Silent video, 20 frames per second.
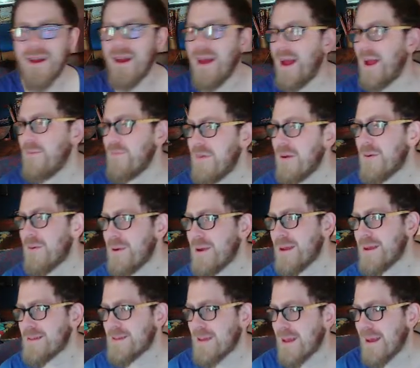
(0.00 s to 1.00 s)
I'm very
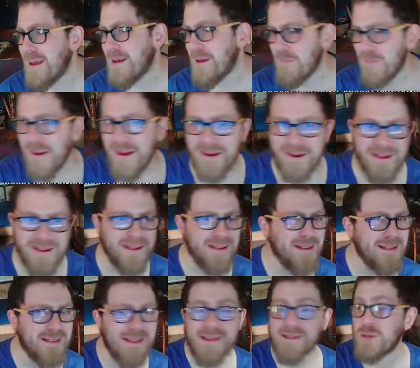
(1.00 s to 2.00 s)
excited about it.
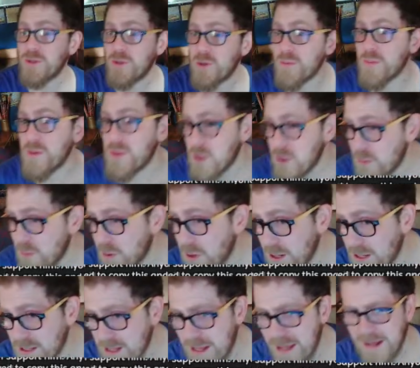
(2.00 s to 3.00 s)
Like super
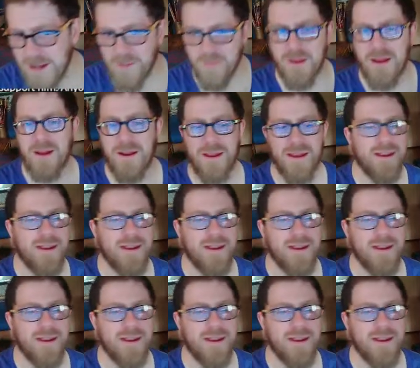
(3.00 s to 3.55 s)
excited about it.